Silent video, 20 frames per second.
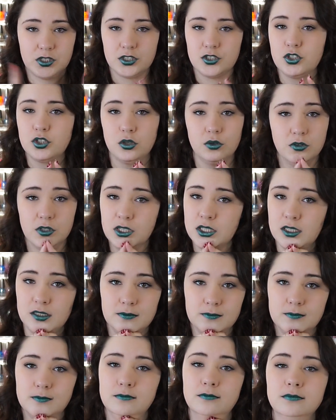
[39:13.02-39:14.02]
they're so
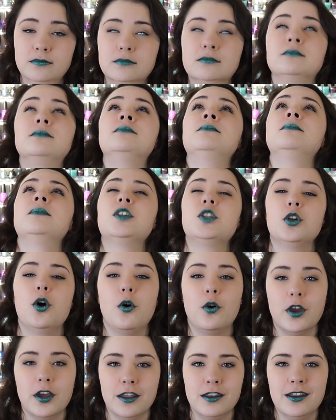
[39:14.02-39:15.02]
good. Mmm,
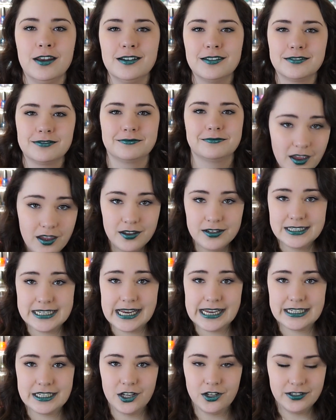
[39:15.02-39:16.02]
so good.
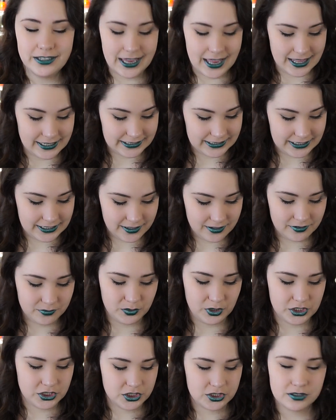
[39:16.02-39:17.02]
Danielle Kelley,
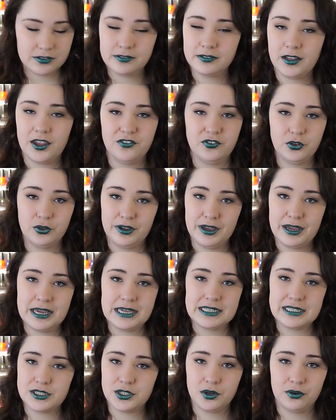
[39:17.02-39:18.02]
which if you
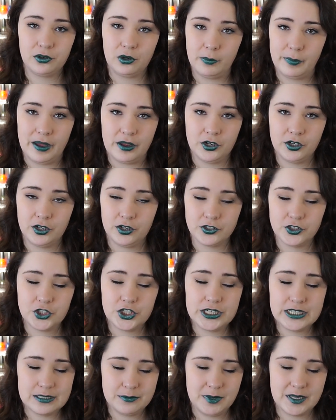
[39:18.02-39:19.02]
guys don't know about her,
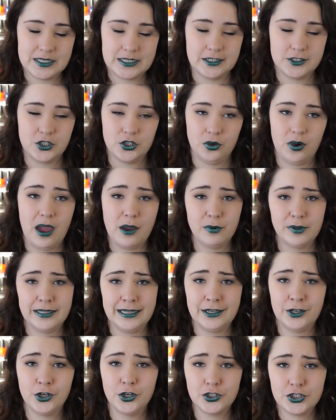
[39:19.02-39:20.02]
she's amazing too. I will
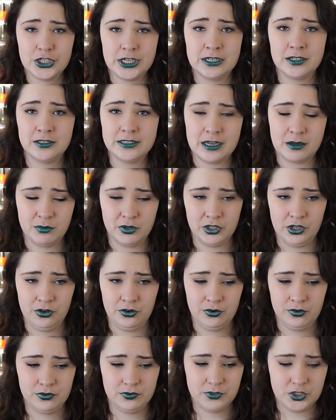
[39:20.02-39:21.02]
link her channel down
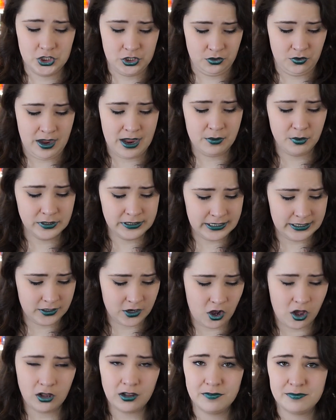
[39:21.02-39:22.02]
below too. I will
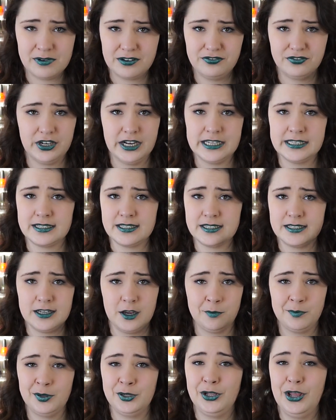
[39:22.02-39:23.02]
link all of my friends
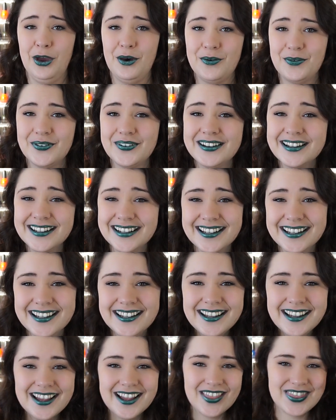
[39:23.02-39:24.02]
down below
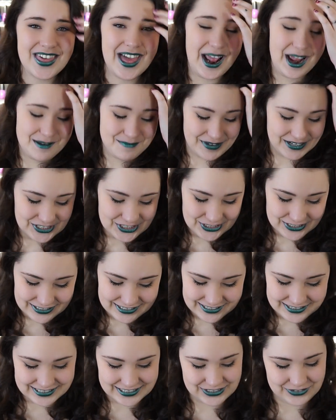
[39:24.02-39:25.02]
that I
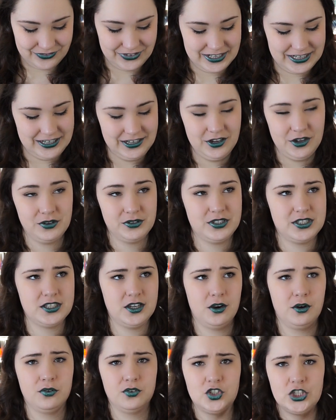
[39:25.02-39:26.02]
mentioned in this video.
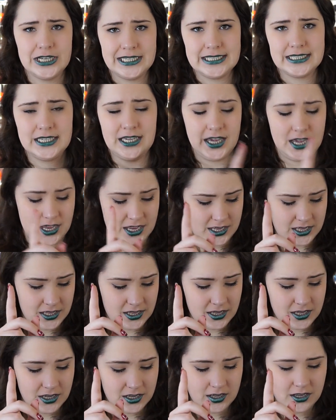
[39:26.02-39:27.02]
So Jessika,
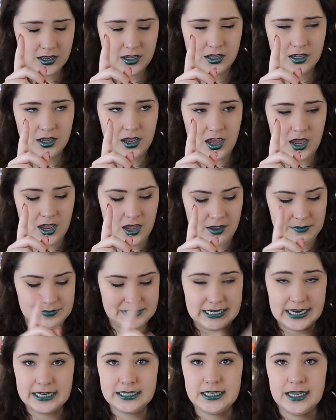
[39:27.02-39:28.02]

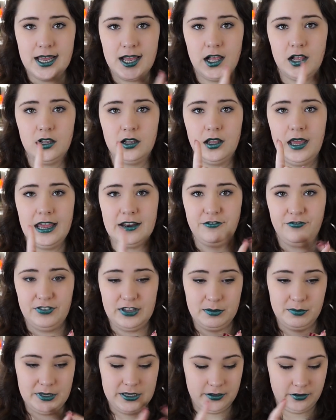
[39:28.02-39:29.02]
um, Danielle, and
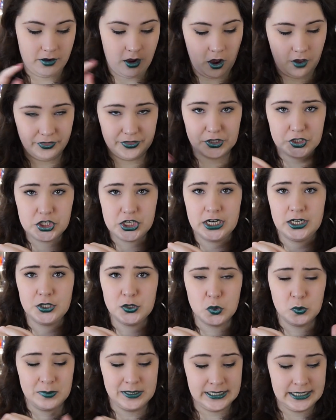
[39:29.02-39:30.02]
Phoebe. Their
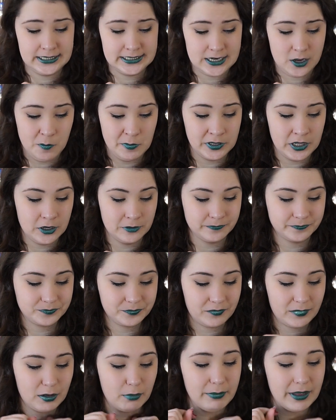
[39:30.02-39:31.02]
channels will be linked down below.
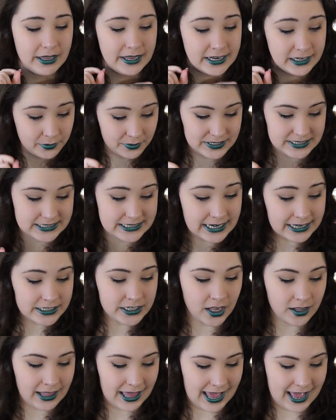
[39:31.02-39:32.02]
But anyways,
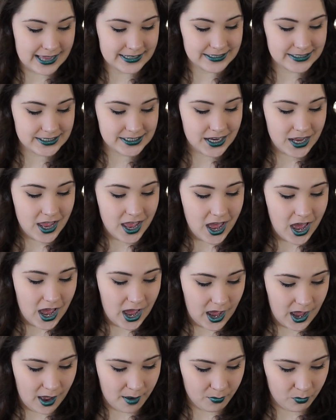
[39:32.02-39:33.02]
Danielle asked,
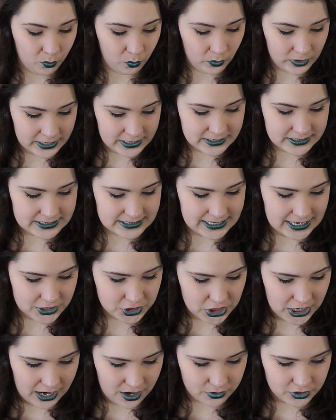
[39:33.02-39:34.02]
um, when
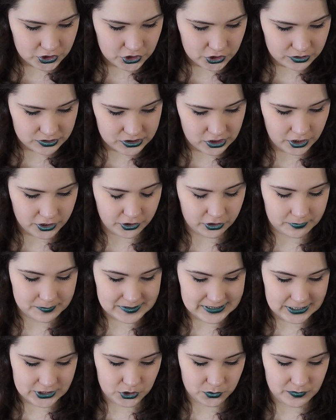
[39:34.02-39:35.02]
slash how did you start your
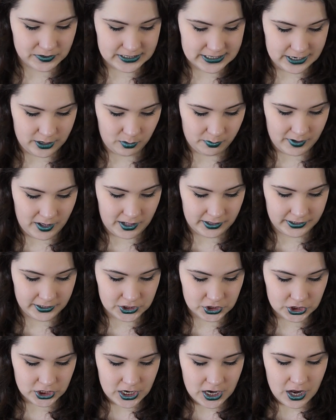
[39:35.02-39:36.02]
obsession with nail
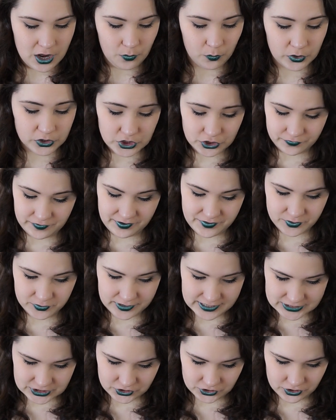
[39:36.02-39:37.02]
polish? What's your
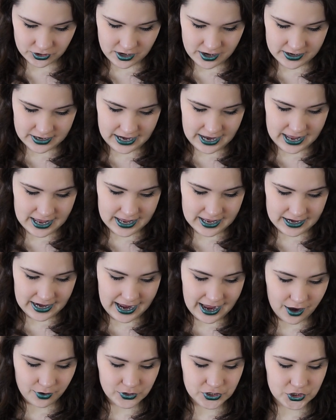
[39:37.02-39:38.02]
favorite restaurant? And
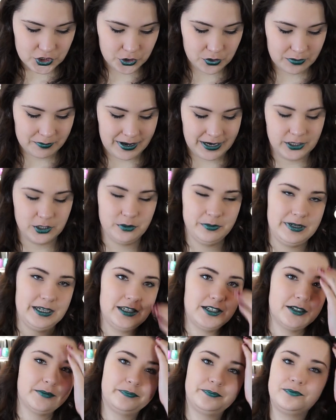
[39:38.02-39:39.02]
how did you and Michael
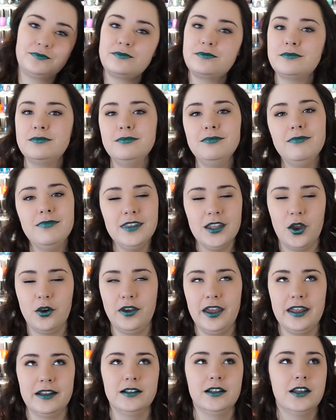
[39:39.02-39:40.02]
meet?
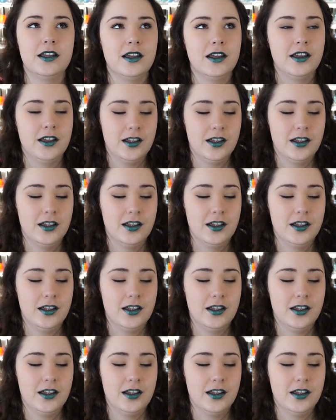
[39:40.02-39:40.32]
Okay,